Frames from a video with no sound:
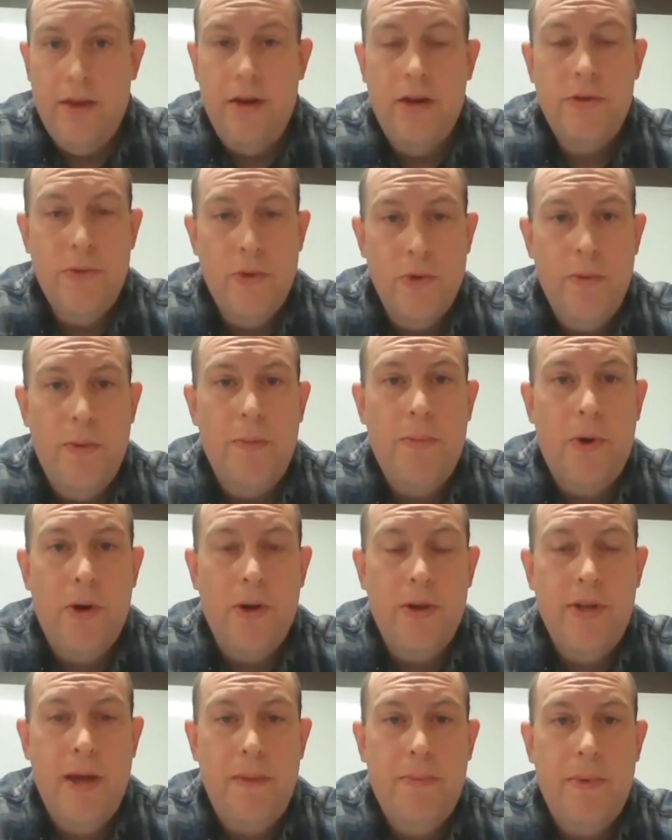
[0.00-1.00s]
there's room in
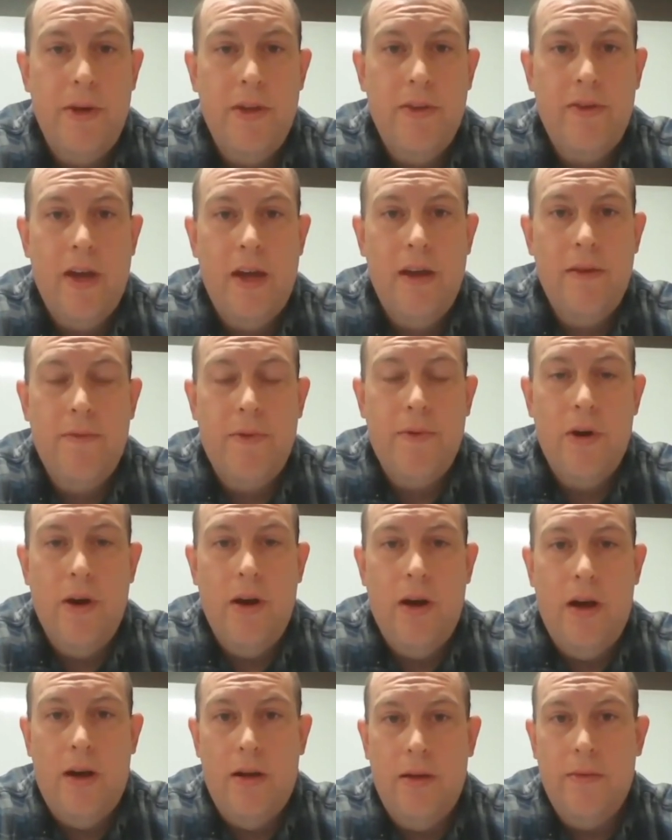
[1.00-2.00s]
prototype and design
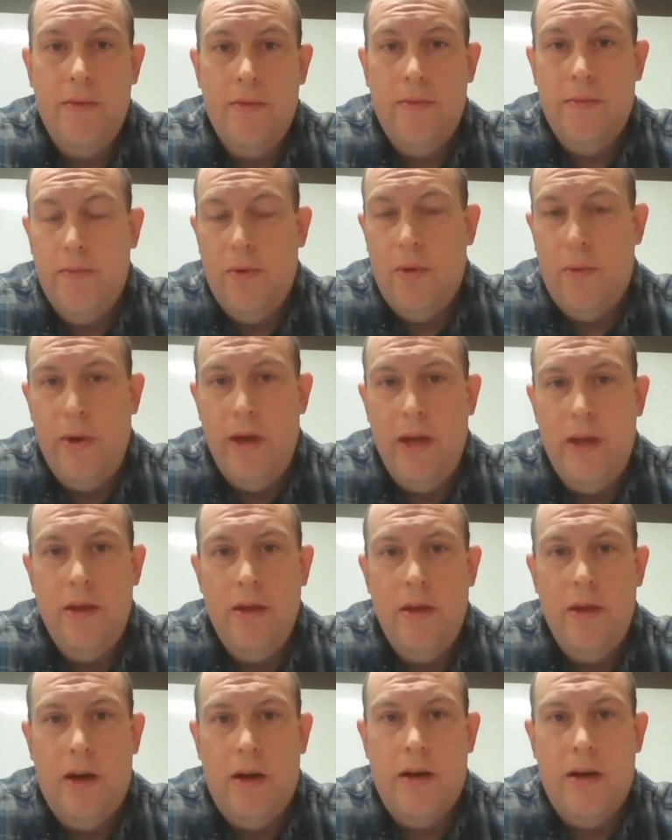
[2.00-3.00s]
for, we
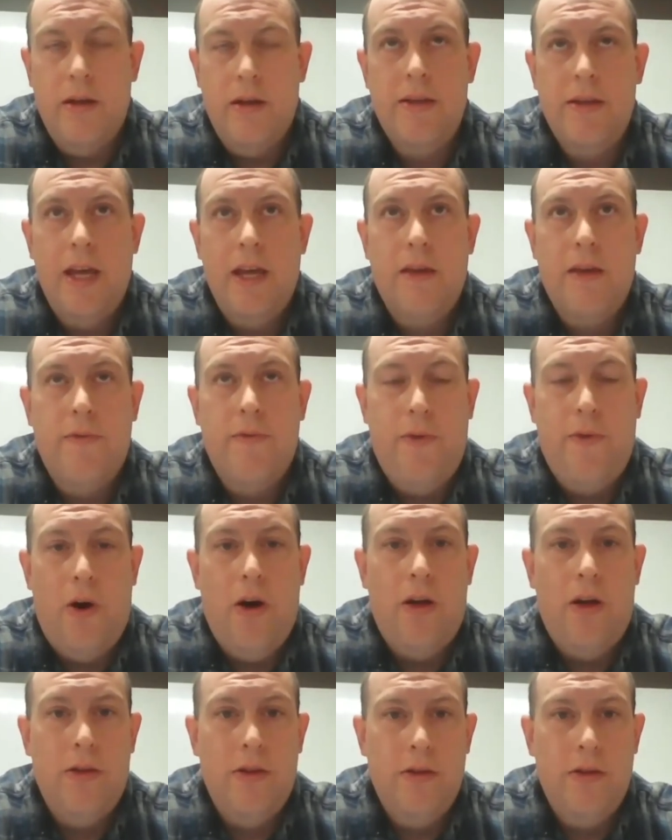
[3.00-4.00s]
take
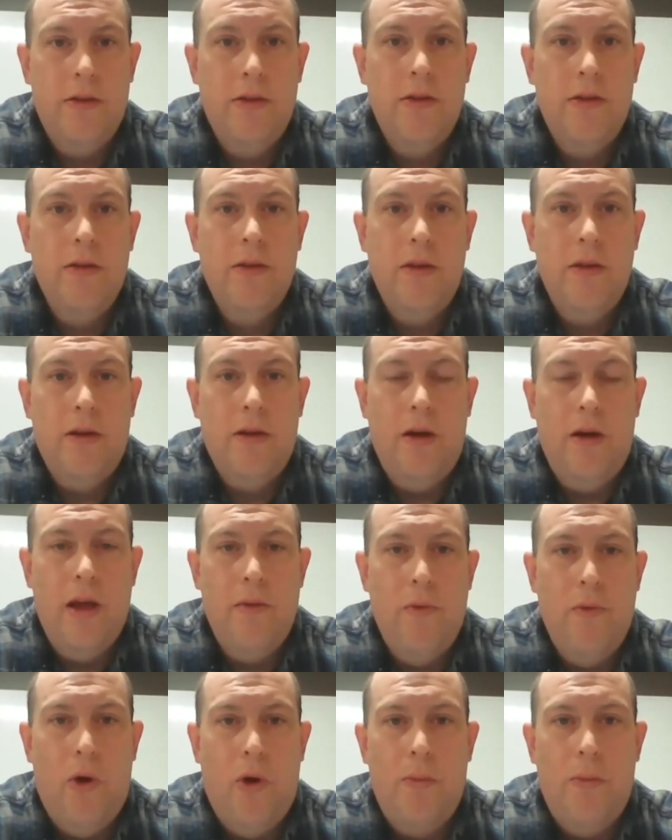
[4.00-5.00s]
fall
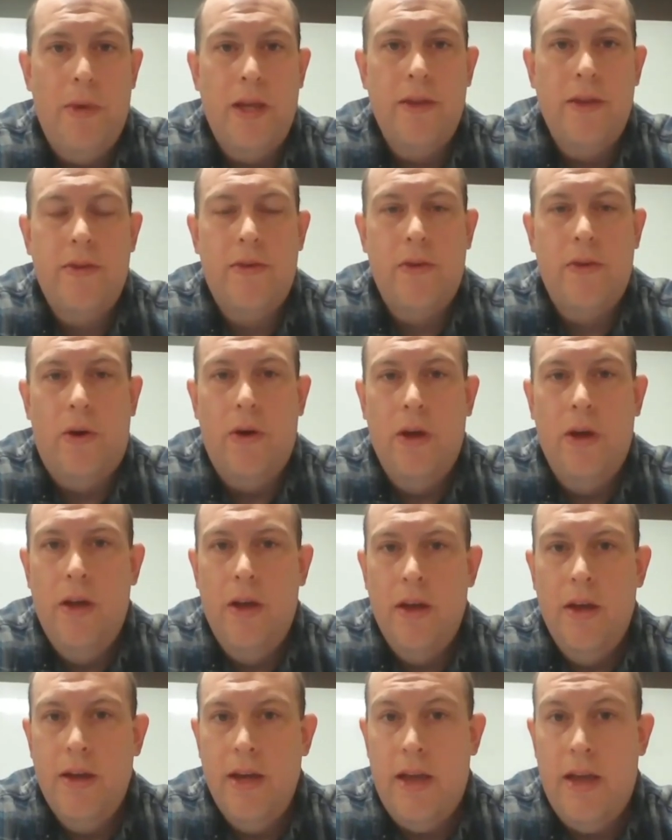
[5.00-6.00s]
enrollment. So
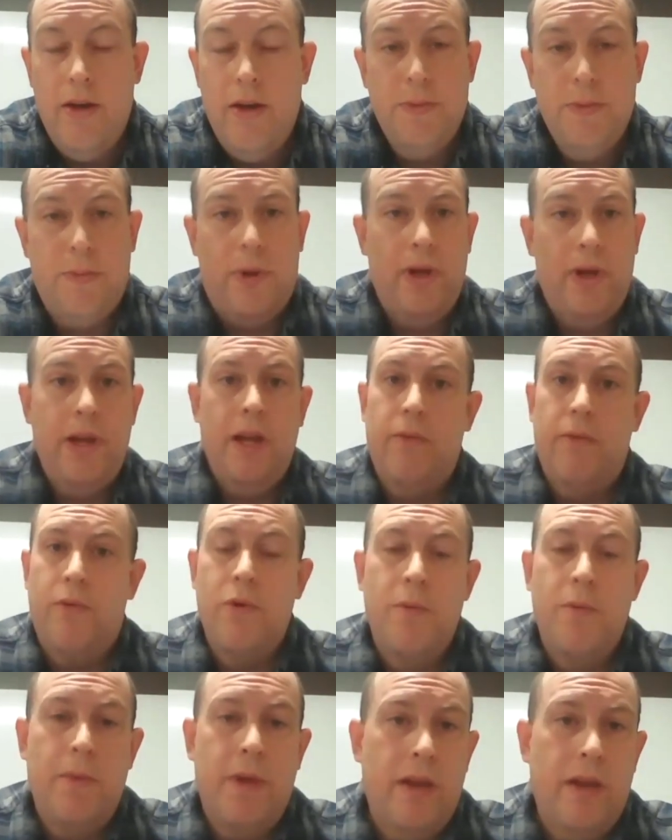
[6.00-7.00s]
yeah, there's plenty of
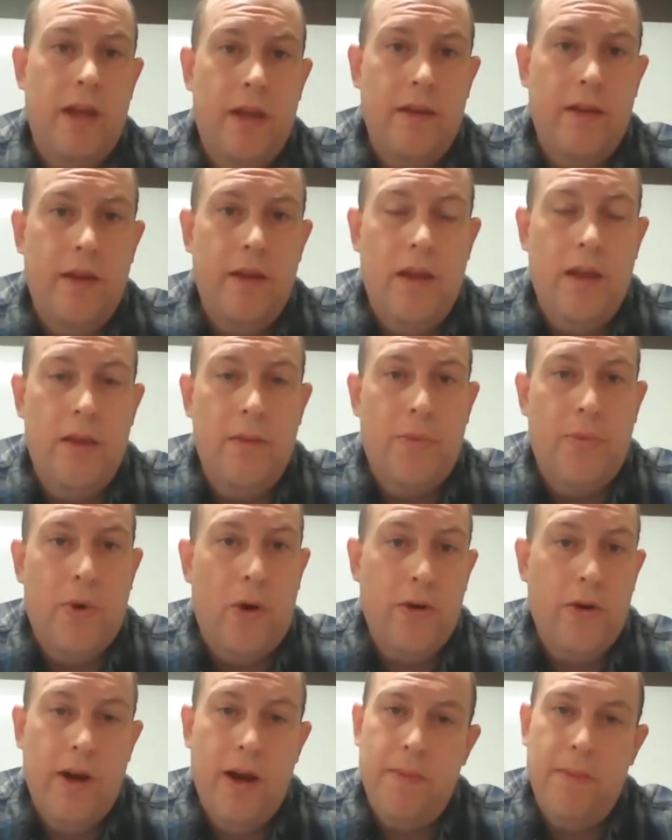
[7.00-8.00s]
room in the
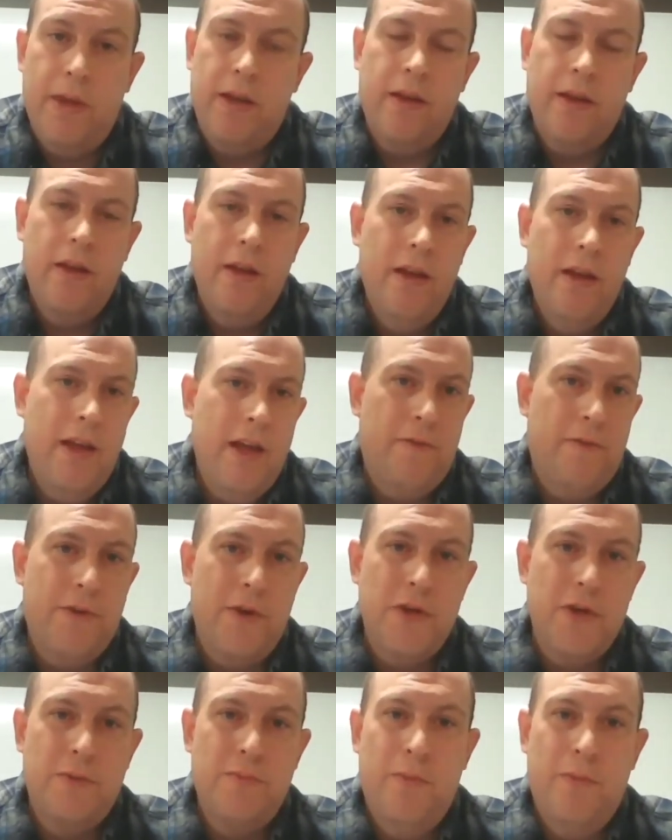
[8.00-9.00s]
program. And if
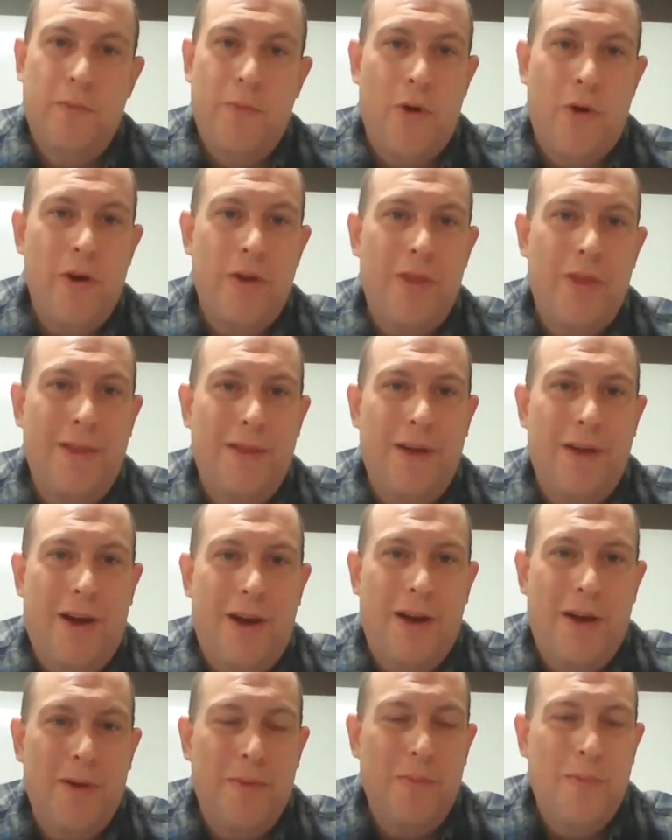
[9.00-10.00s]
there's
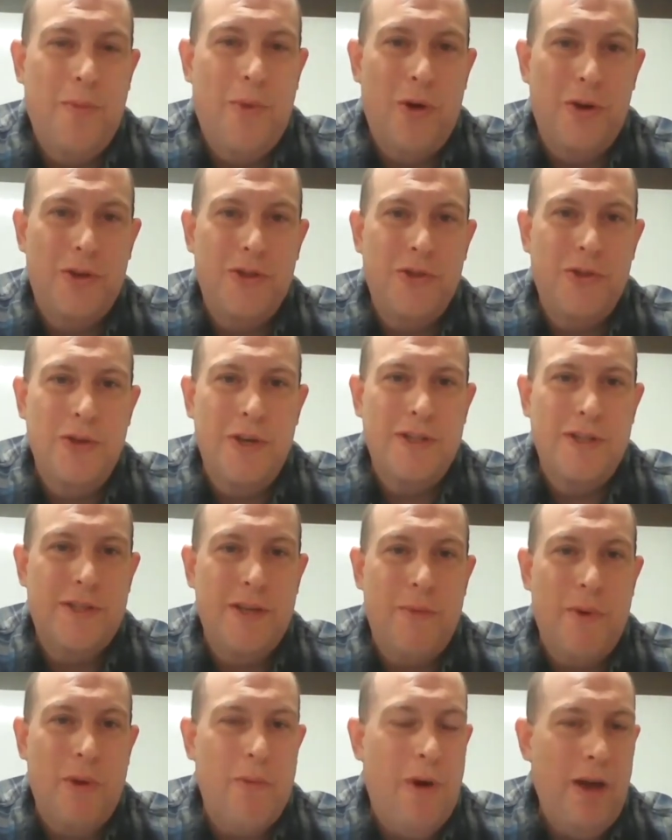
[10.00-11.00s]
more students
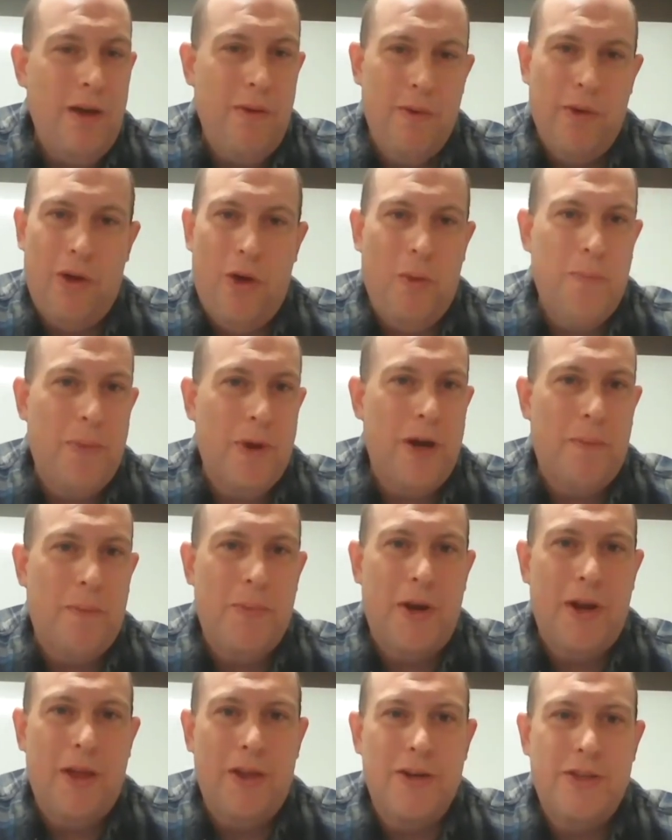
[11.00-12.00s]
than we want, we'll open
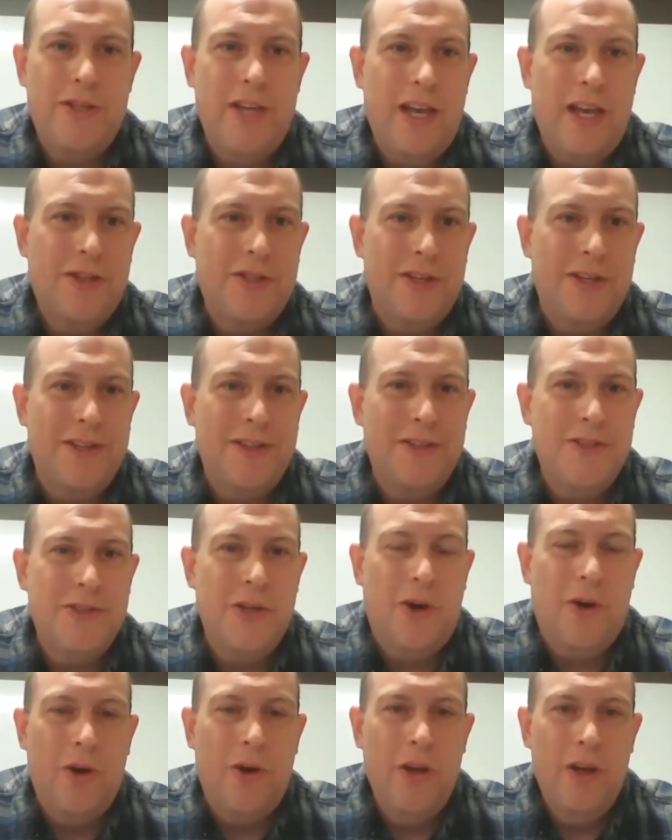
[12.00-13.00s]
up another section.
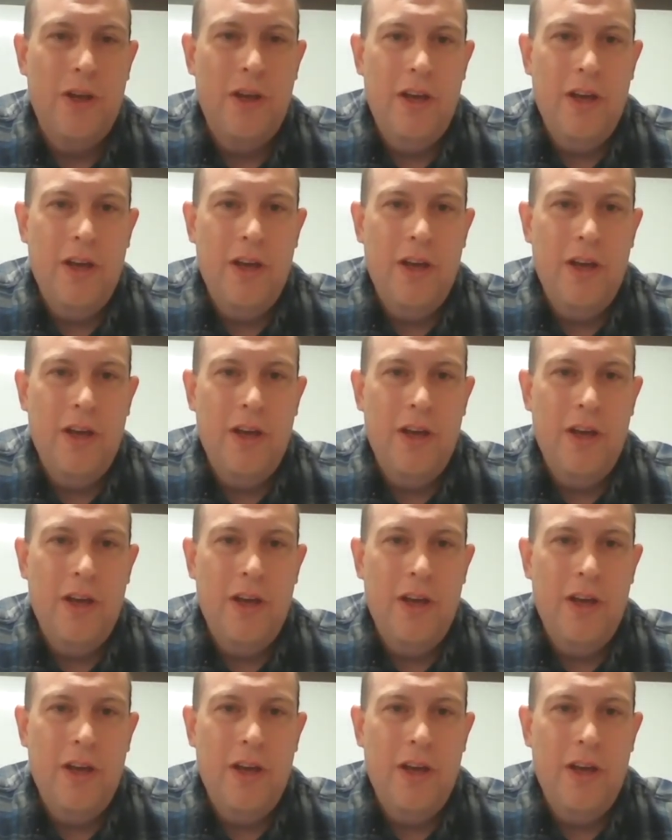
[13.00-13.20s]
So